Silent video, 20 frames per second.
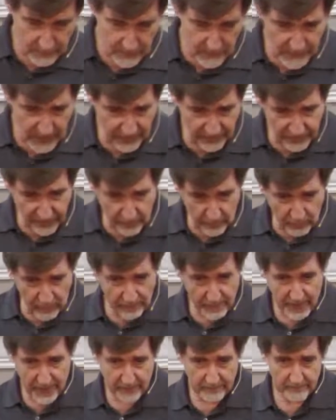Let's see, where's
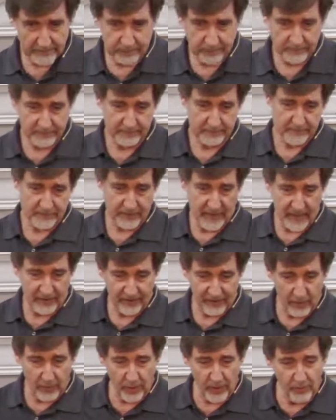my
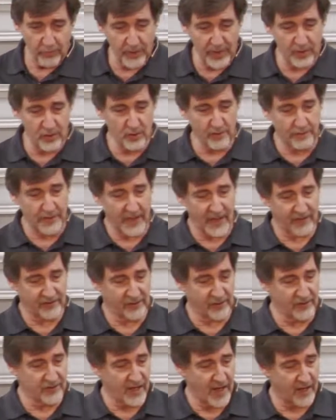glasses? I want to read you a
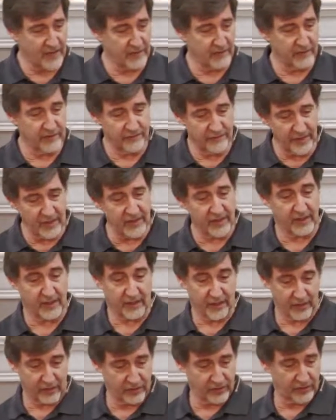passage out of
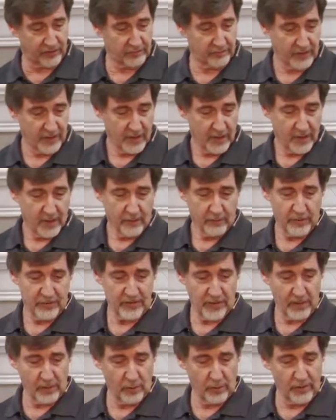Leviticus,
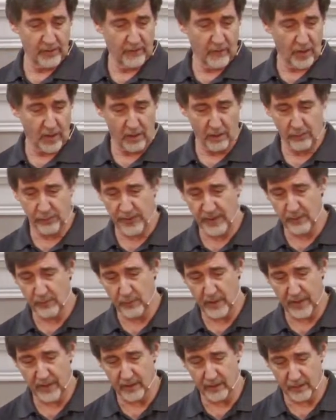which I know you all read
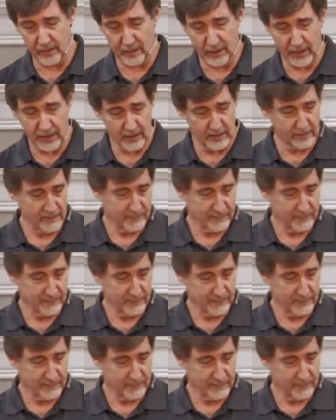regularly,